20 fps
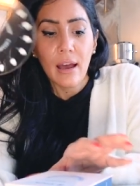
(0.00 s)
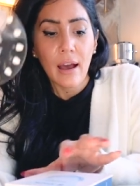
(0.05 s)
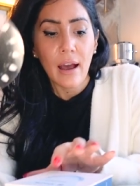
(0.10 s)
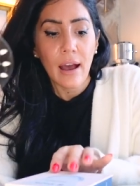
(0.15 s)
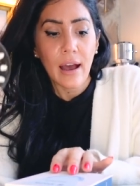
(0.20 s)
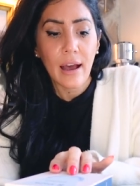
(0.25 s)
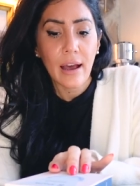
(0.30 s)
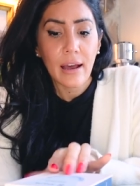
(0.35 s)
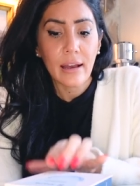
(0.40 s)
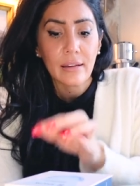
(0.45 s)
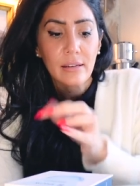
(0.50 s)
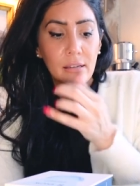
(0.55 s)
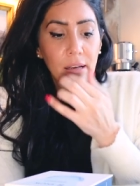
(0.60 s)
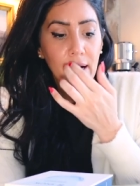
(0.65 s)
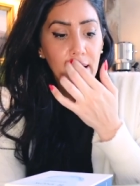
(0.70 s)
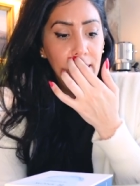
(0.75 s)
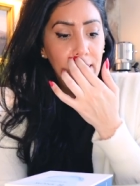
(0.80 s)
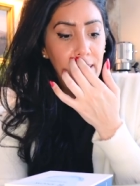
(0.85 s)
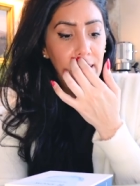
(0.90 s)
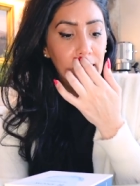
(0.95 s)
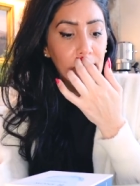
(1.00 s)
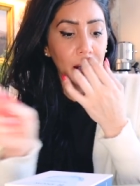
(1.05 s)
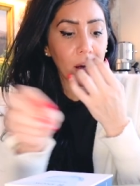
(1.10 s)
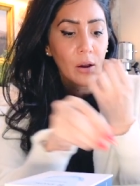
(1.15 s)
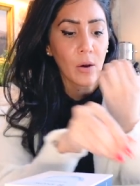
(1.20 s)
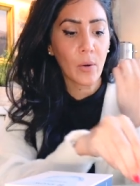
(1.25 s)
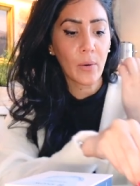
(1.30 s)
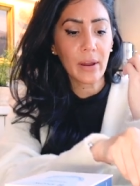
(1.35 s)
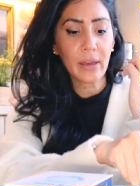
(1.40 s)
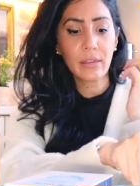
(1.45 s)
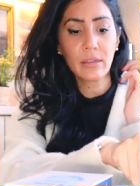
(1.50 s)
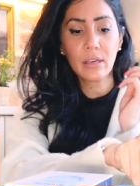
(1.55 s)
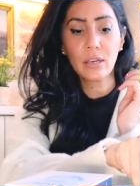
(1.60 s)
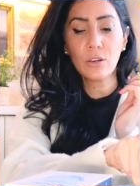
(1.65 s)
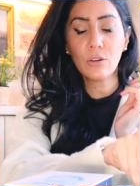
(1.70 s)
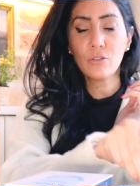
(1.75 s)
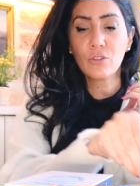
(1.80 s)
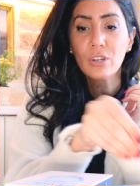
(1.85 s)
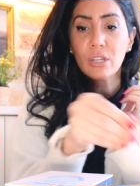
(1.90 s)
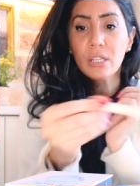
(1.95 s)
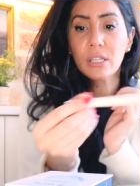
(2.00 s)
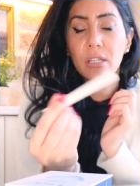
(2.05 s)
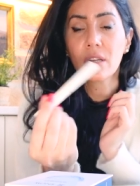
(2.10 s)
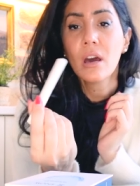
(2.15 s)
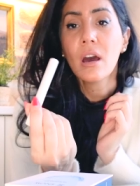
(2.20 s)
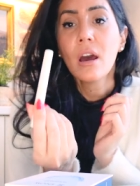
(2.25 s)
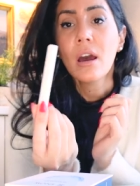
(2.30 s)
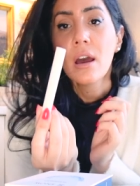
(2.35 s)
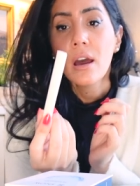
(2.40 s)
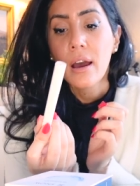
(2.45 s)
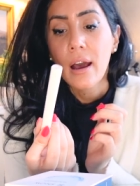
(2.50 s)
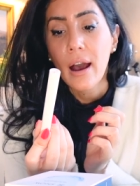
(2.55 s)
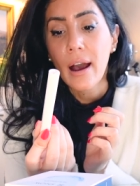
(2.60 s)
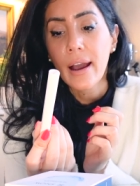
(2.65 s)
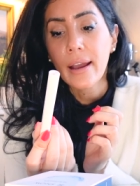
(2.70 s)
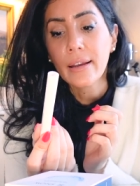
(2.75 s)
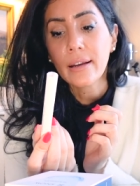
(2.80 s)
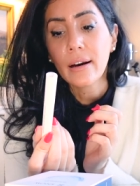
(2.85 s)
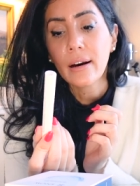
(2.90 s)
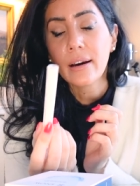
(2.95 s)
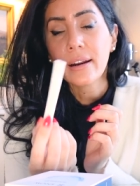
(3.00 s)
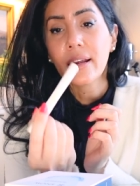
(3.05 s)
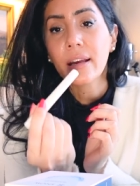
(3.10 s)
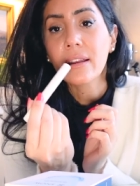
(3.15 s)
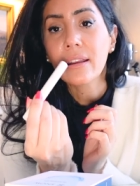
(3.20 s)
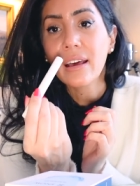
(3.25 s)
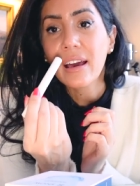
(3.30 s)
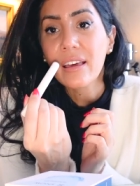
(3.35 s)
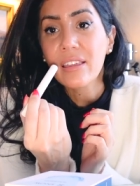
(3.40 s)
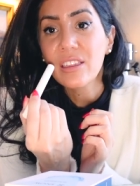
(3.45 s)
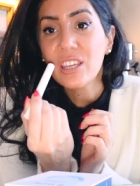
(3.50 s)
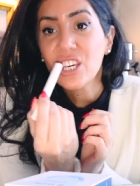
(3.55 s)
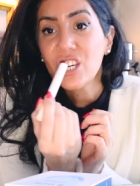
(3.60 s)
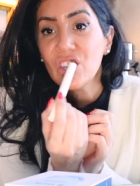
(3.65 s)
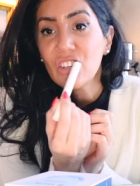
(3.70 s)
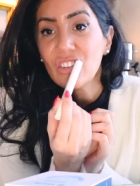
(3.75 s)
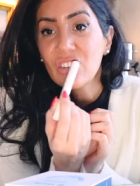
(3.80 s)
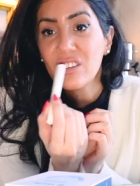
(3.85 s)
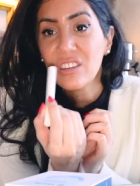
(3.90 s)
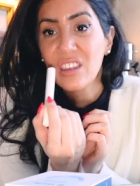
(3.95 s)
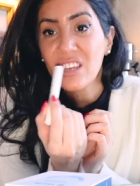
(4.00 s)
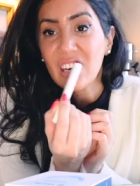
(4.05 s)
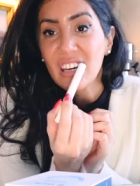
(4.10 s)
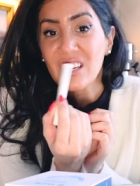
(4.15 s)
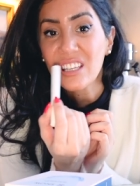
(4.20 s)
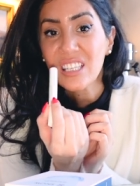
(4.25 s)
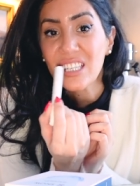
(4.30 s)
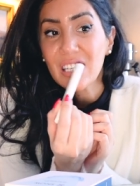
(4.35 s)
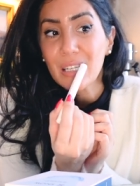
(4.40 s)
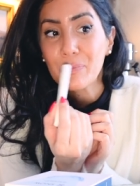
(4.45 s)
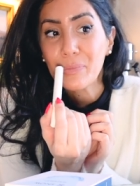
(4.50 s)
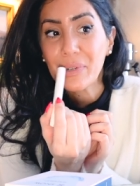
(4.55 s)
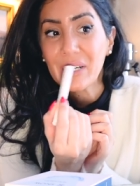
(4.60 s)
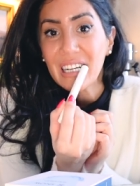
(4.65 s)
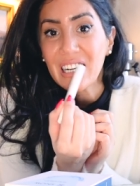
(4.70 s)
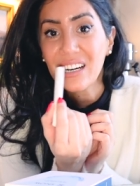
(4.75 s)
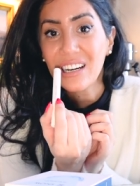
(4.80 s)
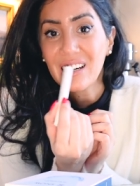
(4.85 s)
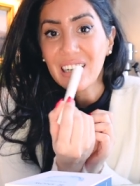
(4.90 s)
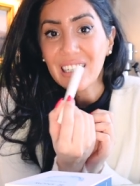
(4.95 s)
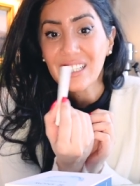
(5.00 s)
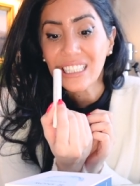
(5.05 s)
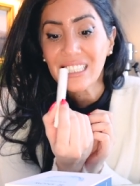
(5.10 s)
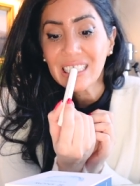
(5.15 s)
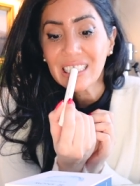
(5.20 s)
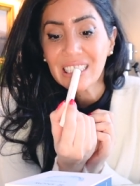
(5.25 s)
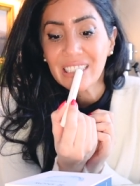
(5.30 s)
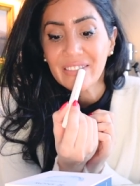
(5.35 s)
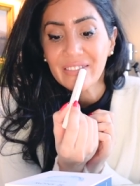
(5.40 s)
And I think, oh, I think you just, I got it. I think you did this. You put it on.